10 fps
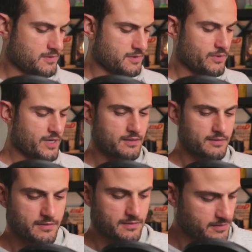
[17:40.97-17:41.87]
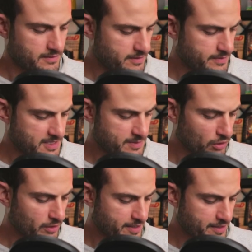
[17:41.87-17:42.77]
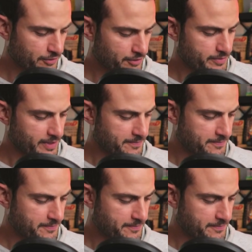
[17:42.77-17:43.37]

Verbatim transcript: Oh wow, it's a bit smaller than I thought it would be.